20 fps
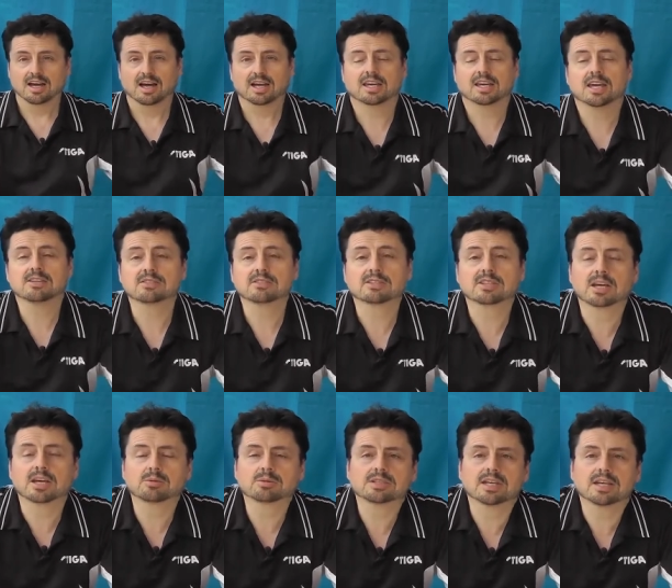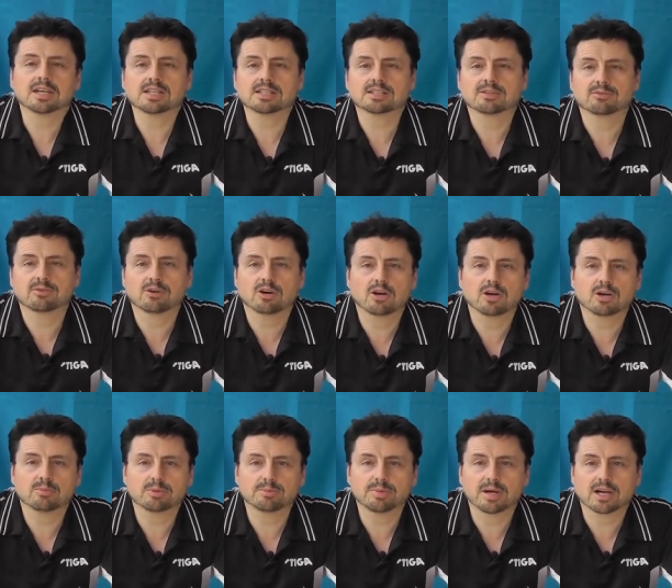I came to table tennis
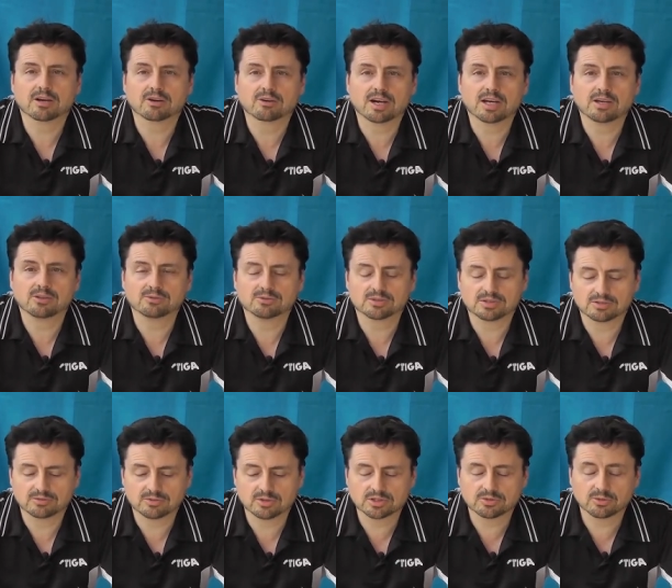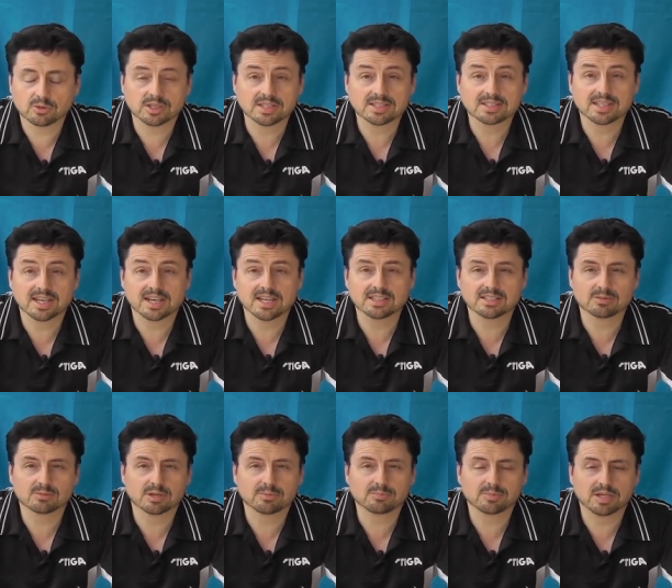from a background, first of all in
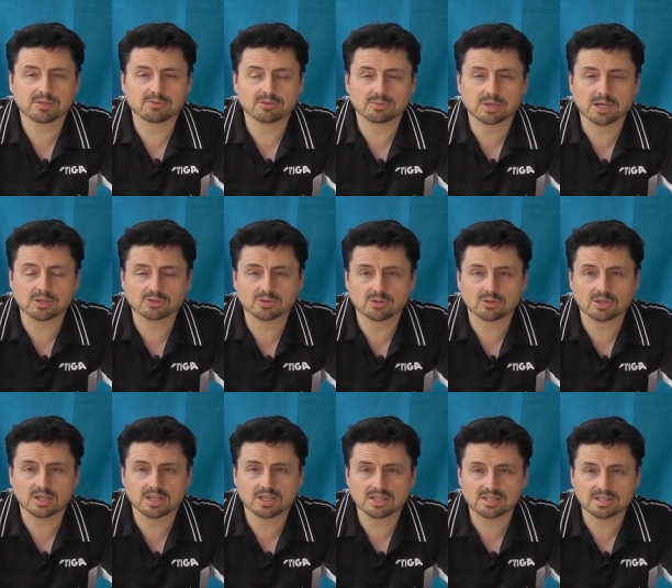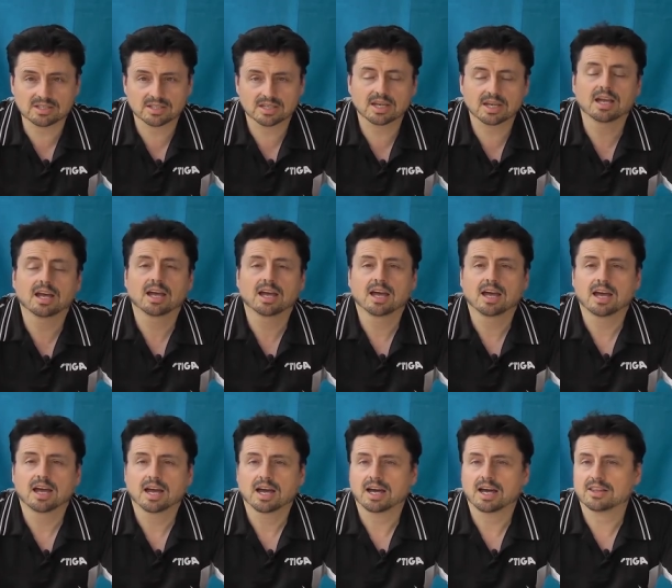tennis, where I played for about 2 years,
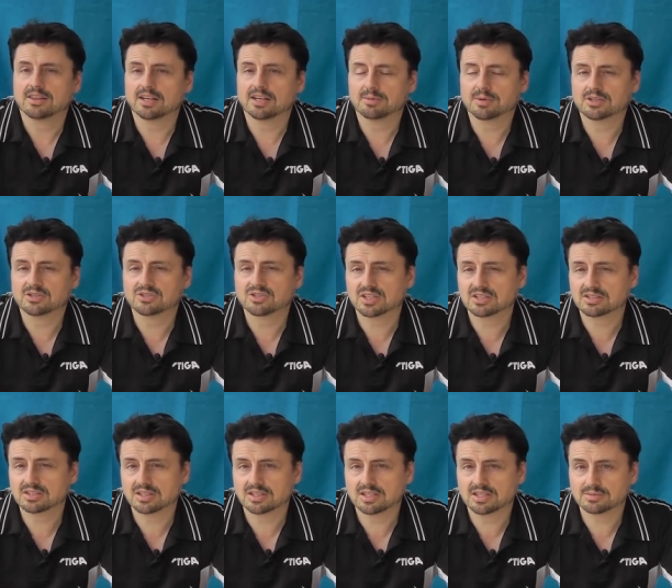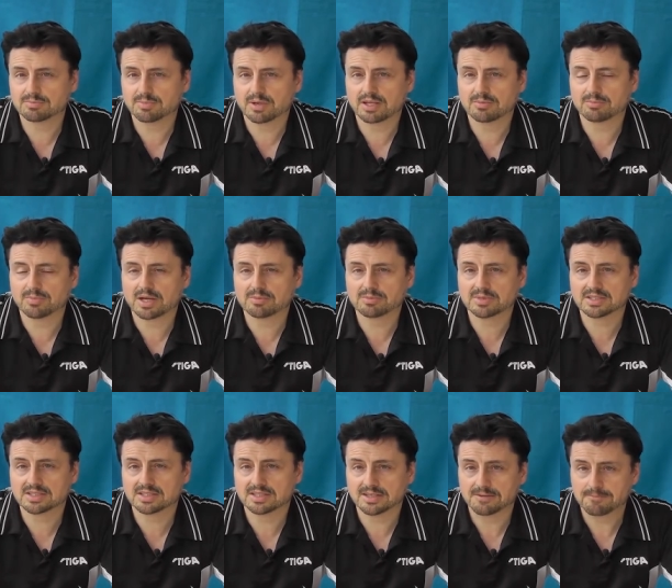and then about 16 years playing
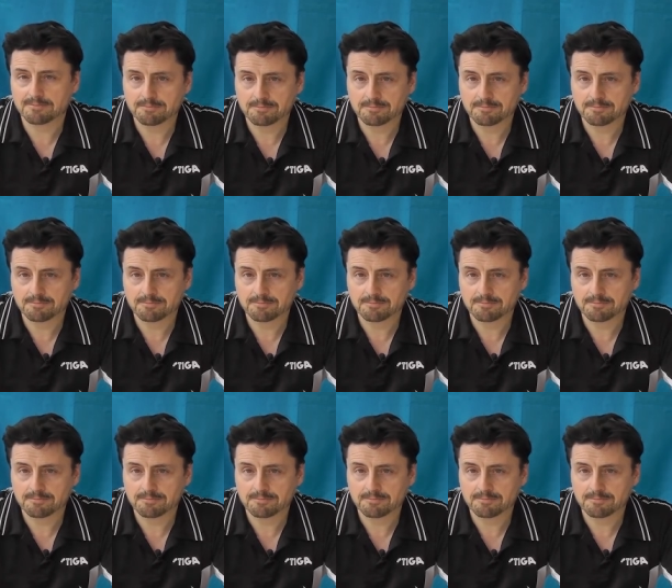badminton.